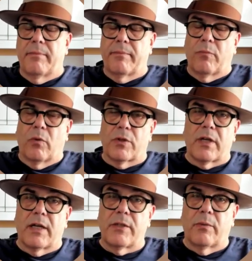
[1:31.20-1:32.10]
what
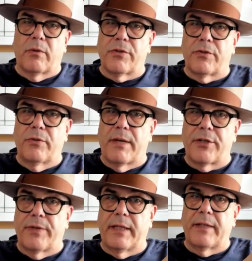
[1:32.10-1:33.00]
size it was through
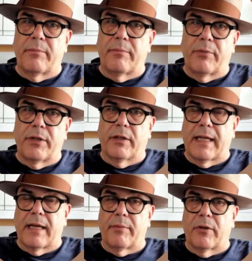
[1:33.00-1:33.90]
measuring, and then putting it on the
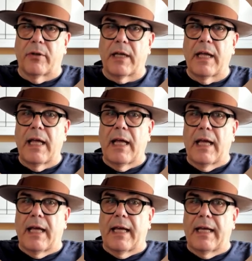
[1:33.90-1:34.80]
hat block,
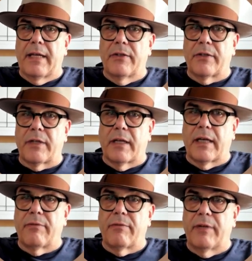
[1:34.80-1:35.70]
and
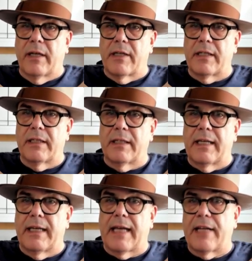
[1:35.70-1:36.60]
realizing that
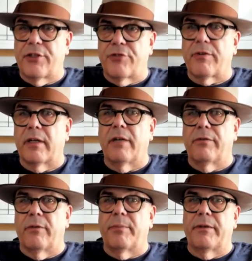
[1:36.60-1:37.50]
it had shrunk over a
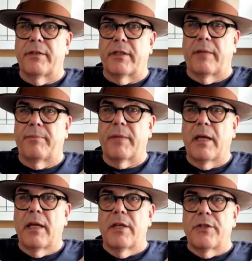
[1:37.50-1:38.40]
period of time.
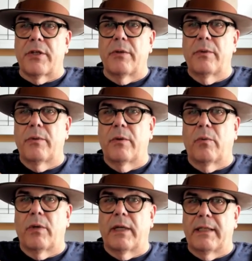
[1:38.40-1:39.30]
So what
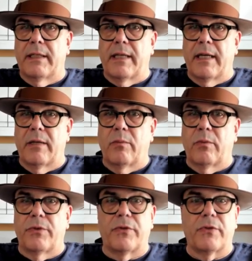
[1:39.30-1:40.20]
I did then
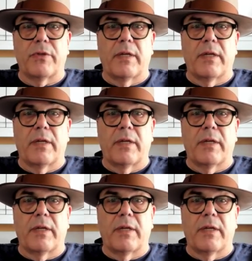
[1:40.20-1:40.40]
was